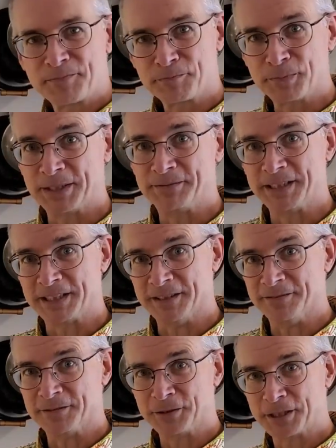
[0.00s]
But if you can
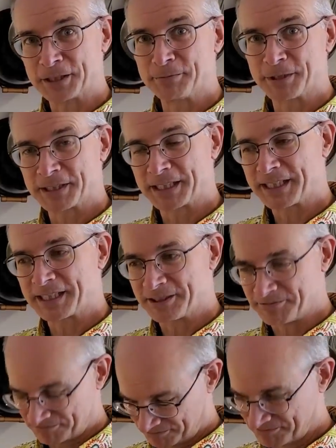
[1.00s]
avoid burning it,
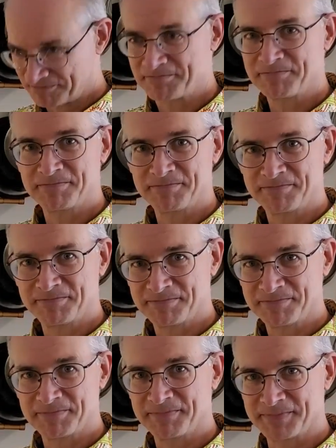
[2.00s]

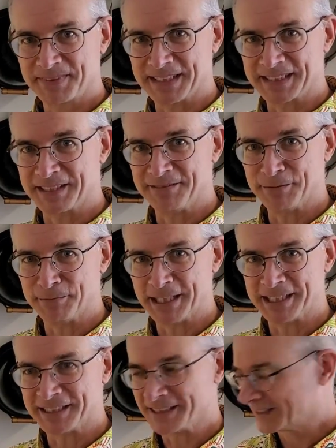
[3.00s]
that's even
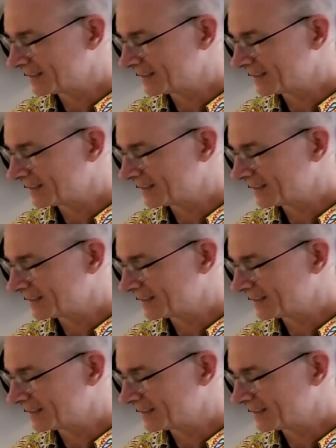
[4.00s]
better.